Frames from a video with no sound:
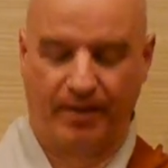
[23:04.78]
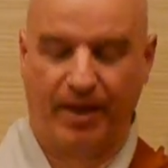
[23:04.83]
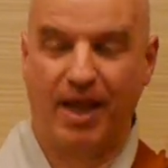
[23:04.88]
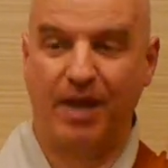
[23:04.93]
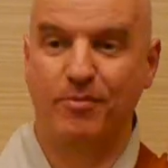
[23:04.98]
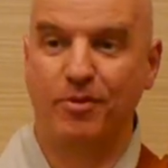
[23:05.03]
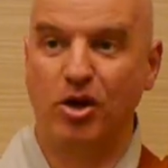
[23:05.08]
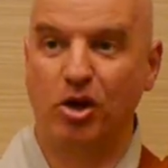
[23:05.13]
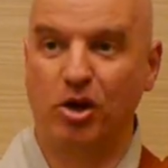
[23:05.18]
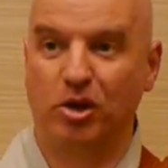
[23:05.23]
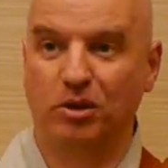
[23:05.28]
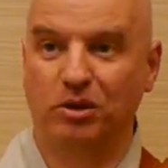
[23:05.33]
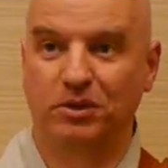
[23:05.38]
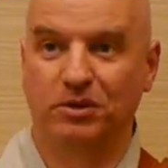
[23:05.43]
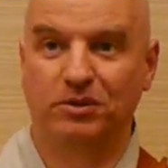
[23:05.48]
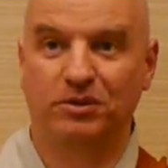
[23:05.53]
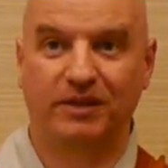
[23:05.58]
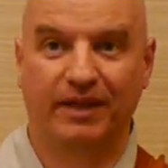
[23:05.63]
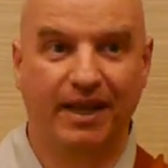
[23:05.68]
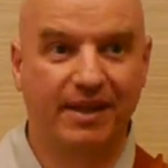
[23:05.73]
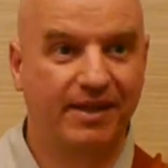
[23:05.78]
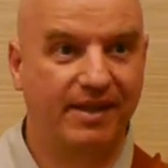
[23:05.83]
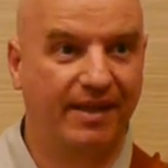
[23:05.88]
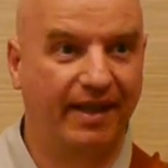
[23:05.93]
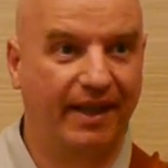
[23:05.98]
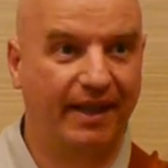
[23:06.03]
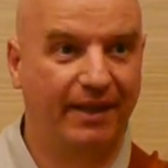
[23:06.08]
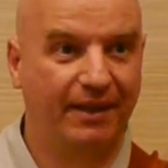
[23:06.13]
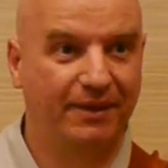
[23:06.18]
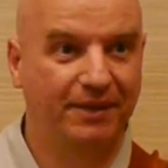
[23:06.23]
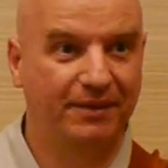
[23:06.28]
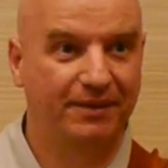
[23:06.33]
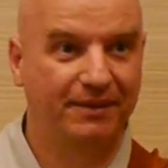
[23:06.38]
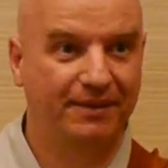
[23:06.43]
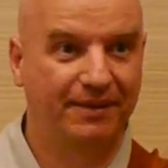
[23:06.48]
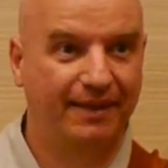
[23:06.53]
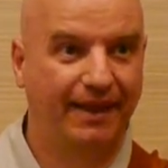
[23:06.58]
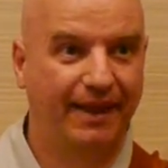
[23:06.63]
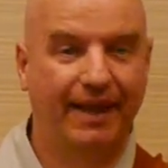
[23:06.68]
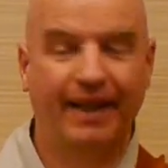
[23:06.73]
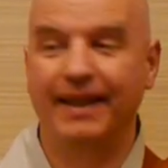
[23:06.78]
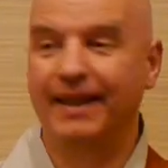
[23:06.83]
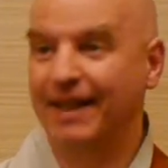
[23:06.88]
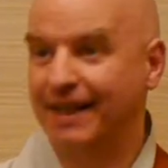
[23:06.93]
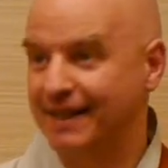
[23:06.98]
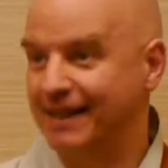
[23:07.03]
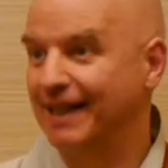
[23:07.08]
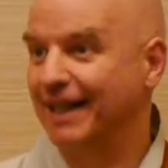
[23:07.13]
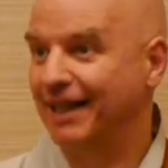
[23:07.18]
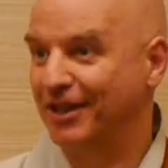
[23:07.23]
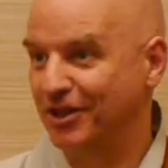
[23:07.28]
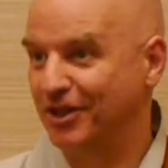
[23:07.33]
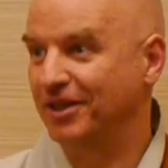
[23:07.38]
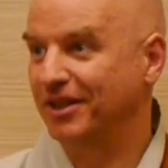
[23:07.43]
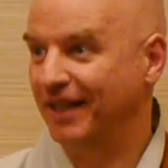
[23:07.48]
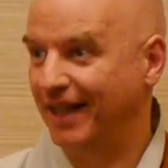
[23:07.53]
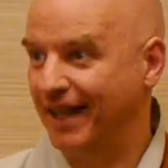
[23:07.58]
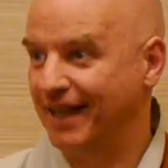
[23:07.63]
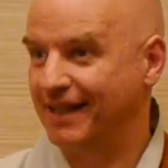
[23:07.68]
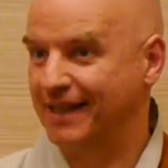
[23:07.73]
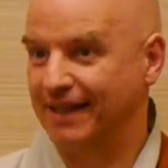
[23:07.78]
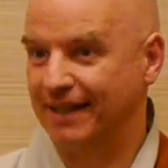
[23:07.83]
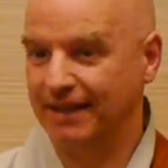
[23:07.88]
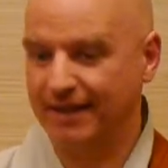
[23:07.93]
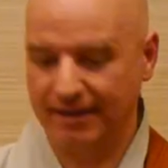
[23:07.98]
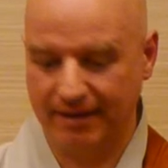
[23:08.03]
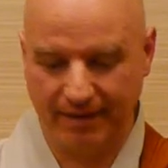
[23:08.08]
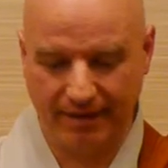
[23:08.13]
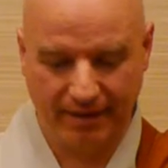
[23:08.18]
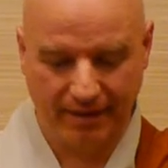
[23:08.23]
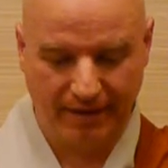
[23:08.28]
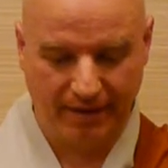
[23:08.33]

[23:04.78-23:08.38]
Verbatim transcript: Hemyong gets there, and as legend has it,